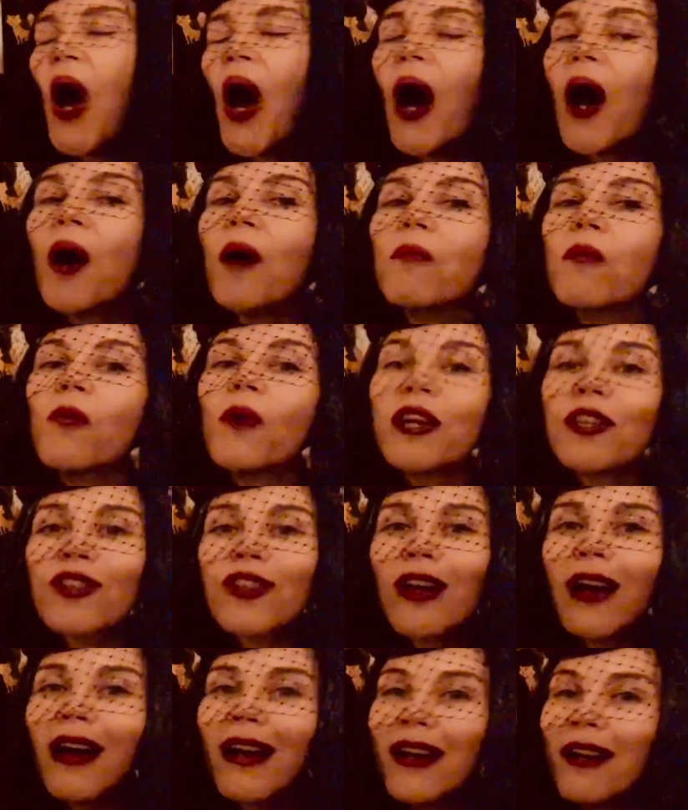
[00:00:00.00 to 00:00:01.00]
um,
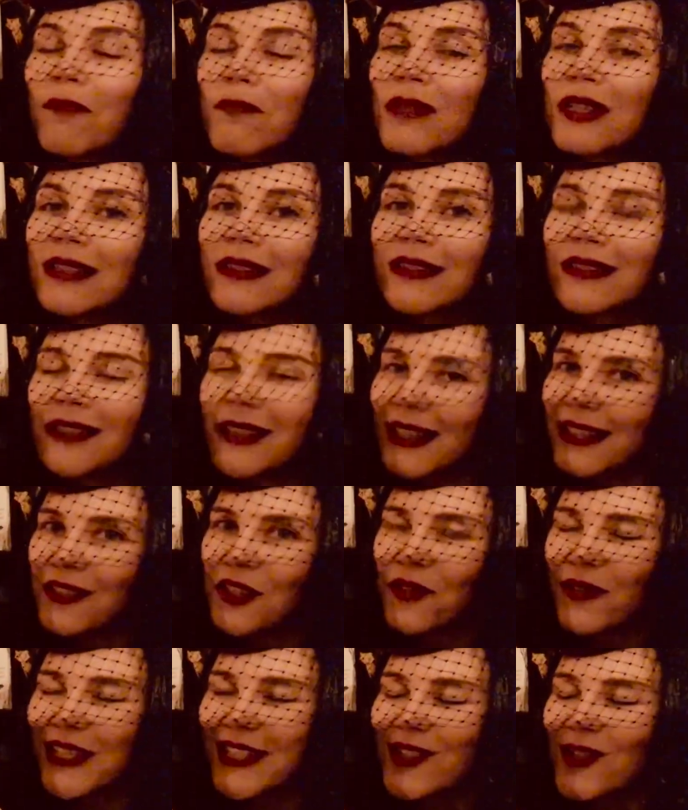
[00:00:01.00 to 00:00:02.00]
which I am dying
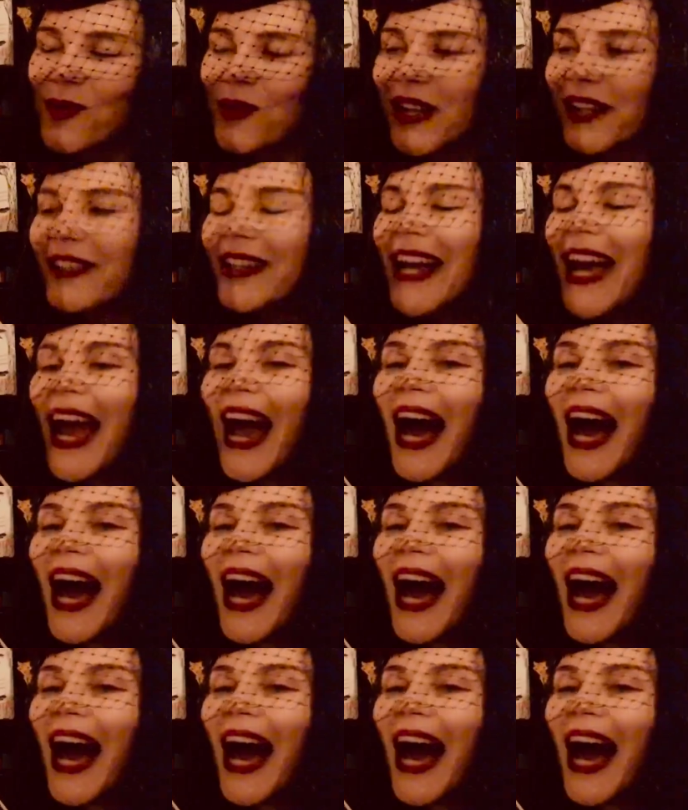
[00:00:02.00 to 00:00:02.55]
to read as well.